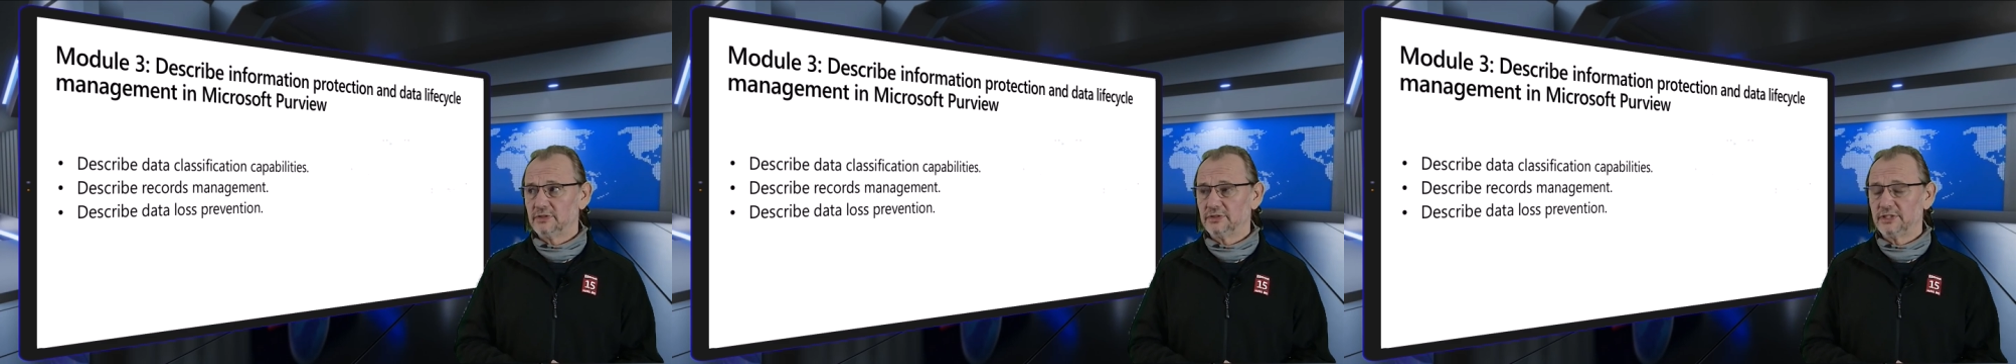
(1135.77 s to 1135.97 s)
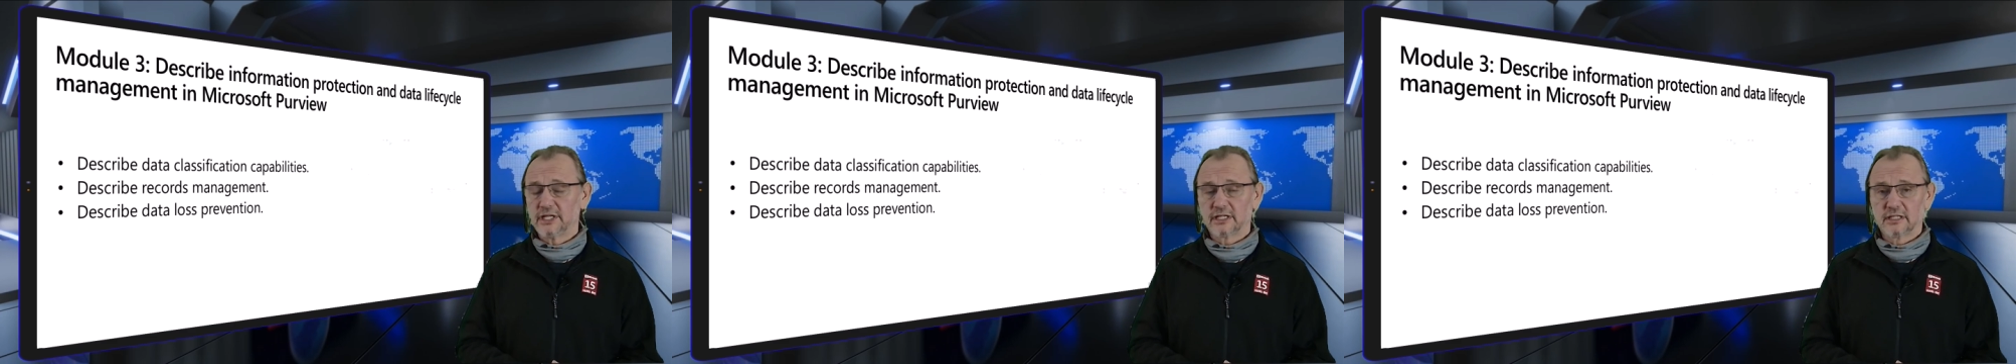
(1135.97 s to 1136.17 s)

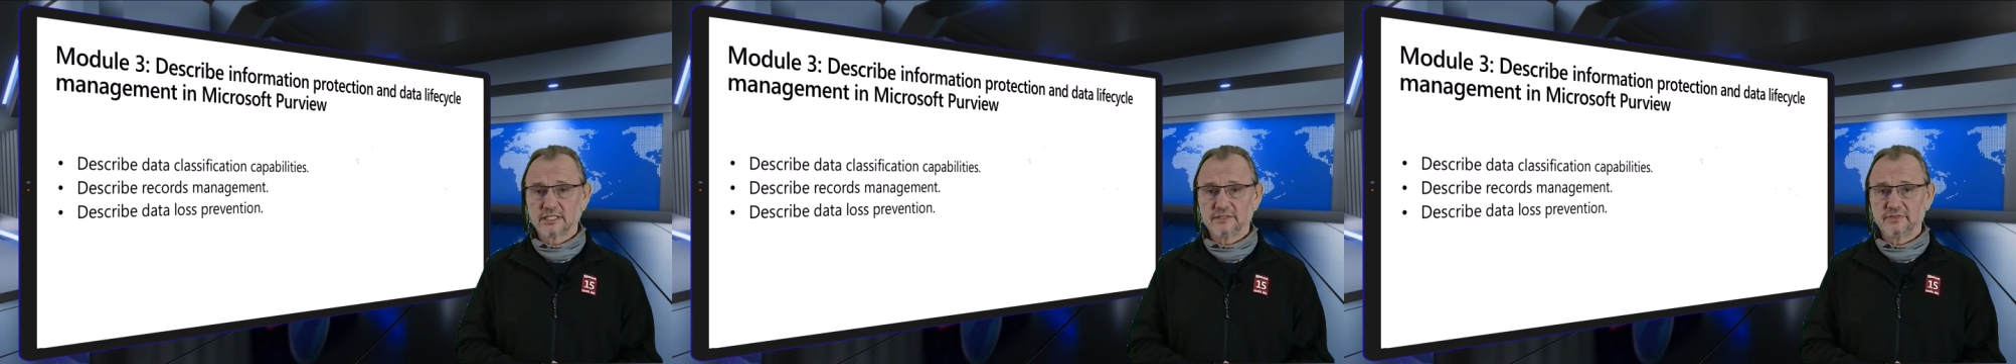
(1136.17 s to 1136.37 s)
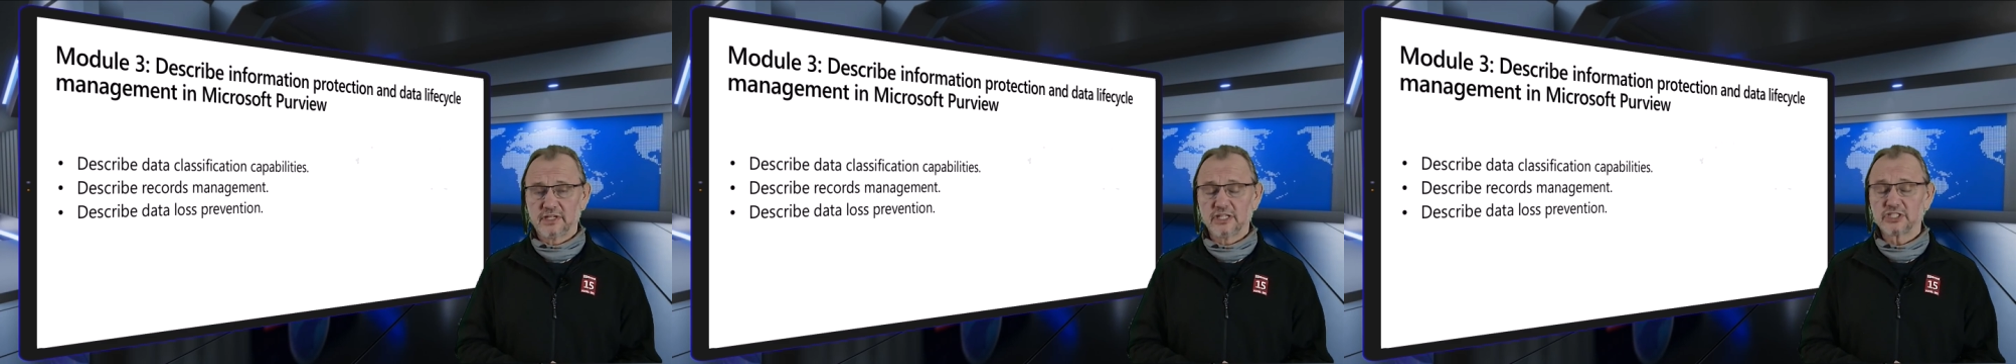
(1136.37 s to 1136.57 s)
data
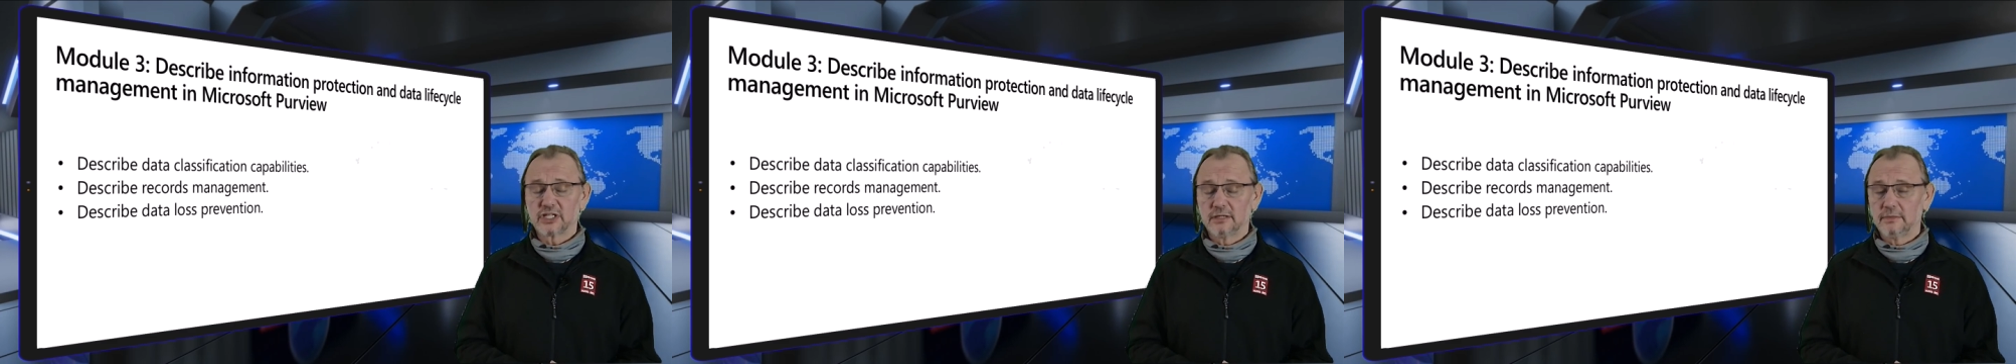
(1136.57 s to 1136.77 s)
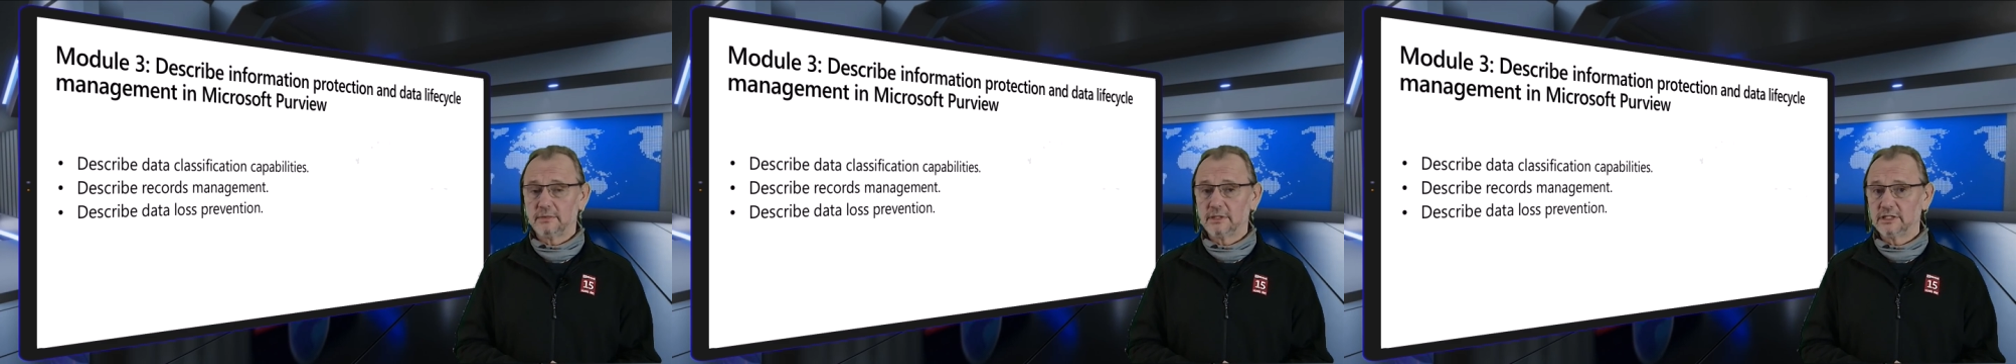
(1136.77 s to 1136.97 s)
classification
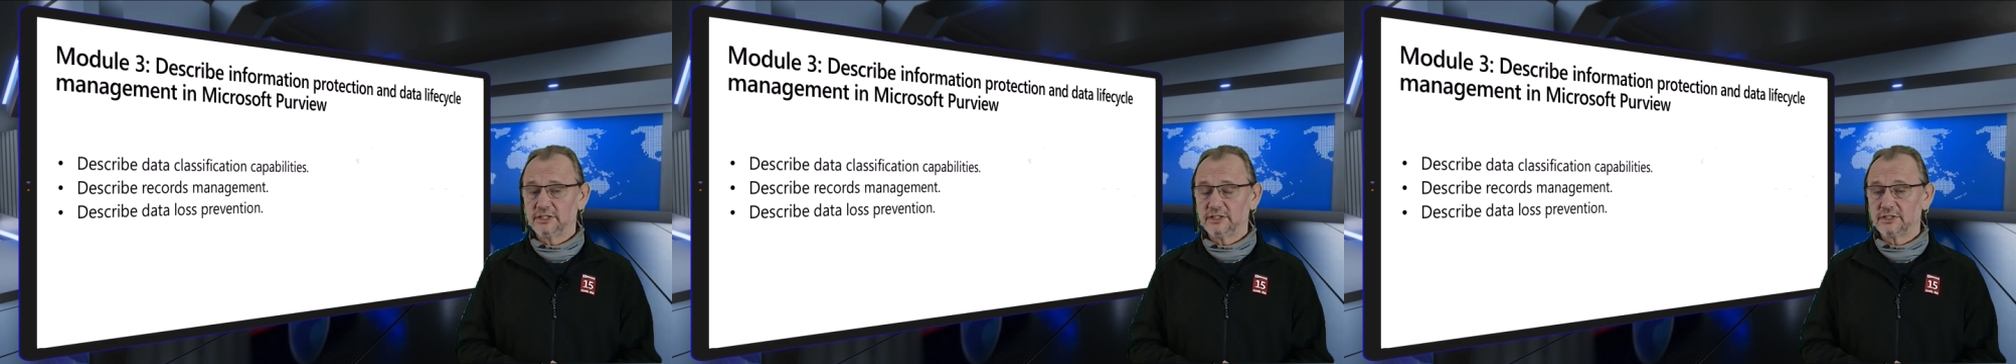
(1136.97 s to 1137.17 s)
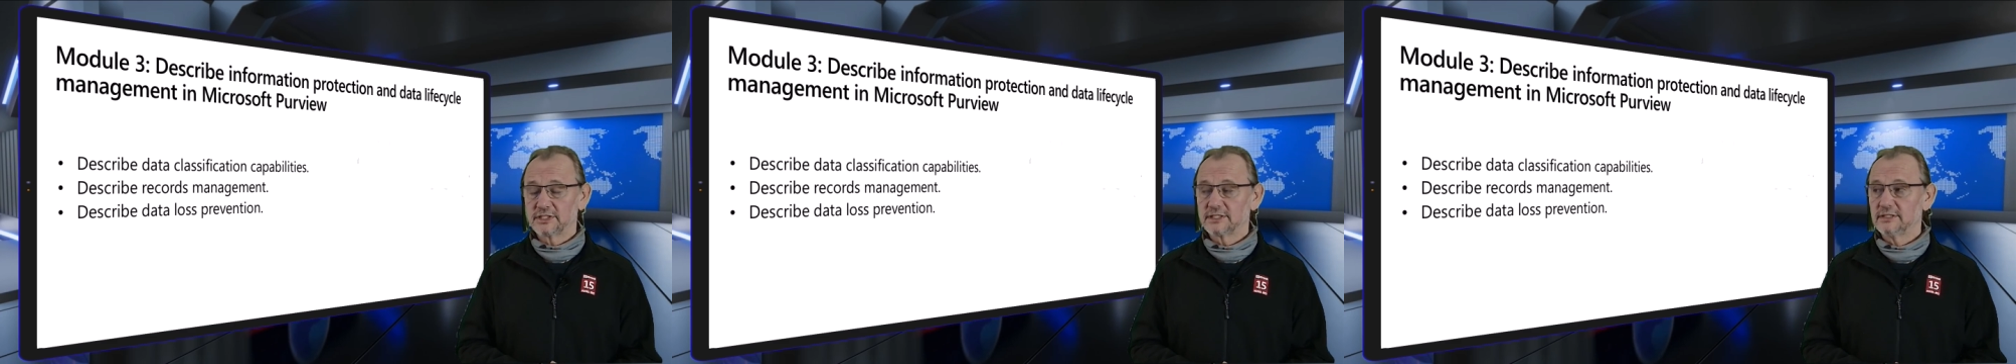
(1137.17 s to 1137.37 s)

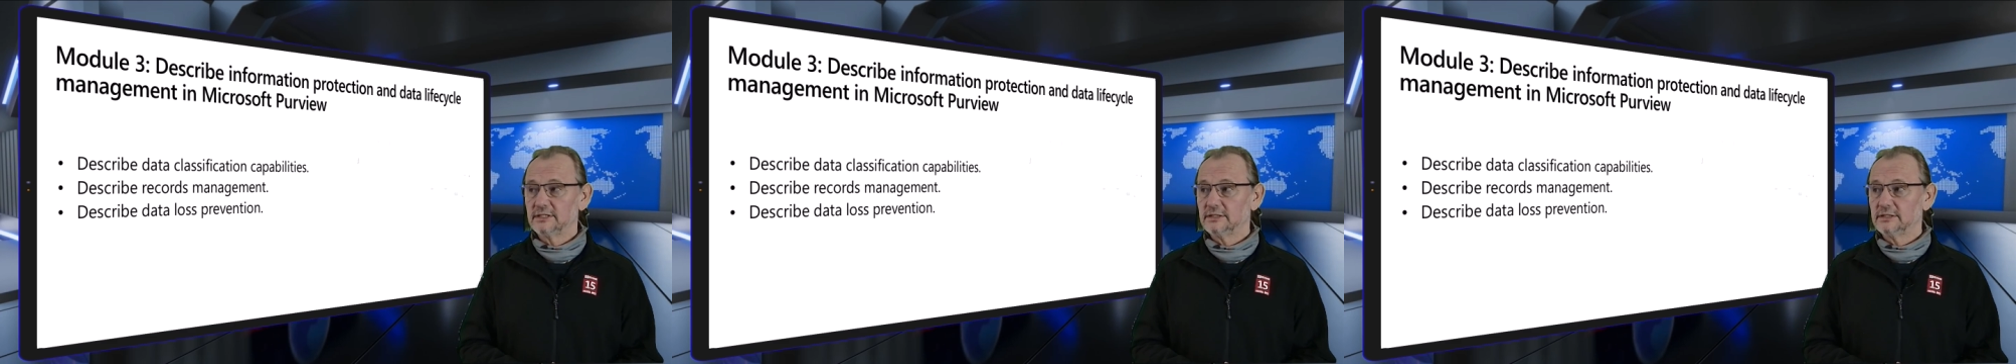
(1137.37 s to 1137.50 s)
capabilities,